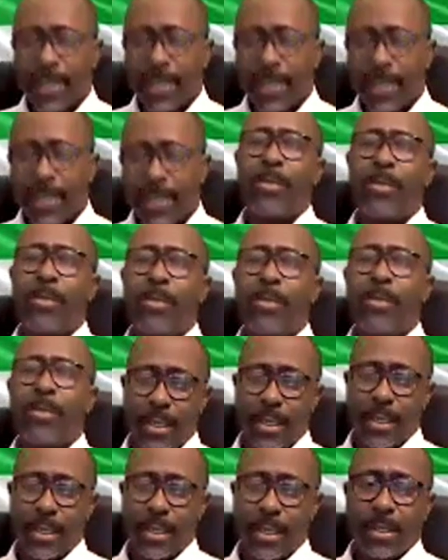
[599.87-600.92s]
It's
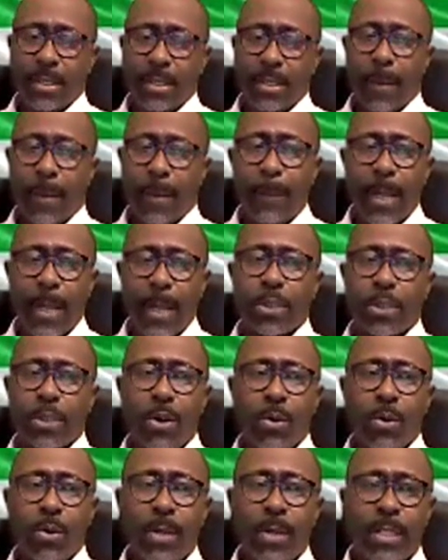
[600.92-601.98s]
deliberate based
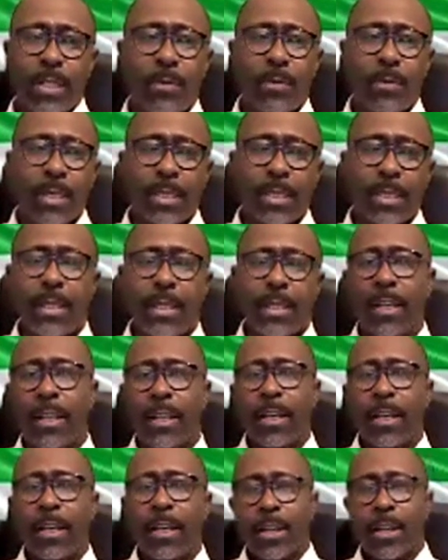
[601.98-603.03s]
on what we see
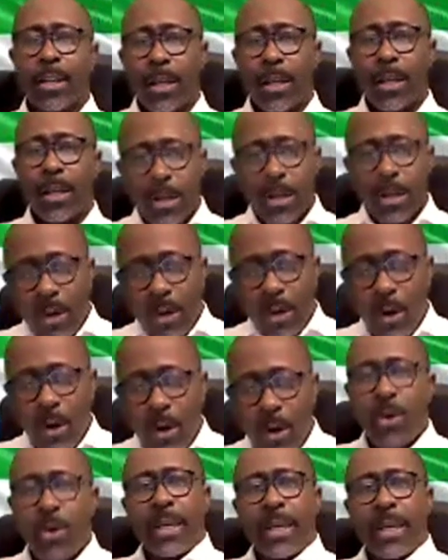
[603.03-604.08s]

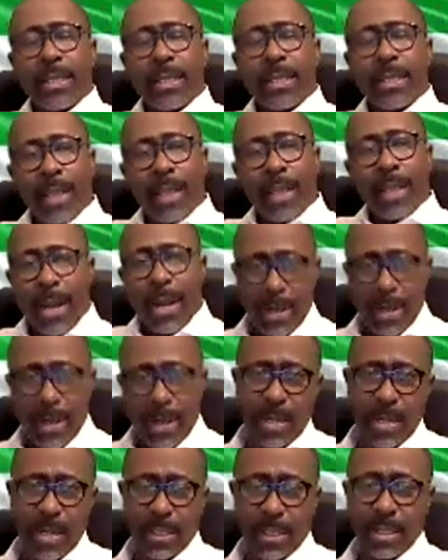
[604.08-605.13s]
occur inside
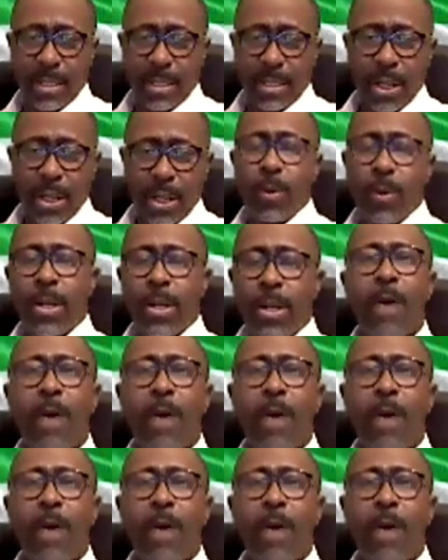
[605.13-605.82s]
parliament. We now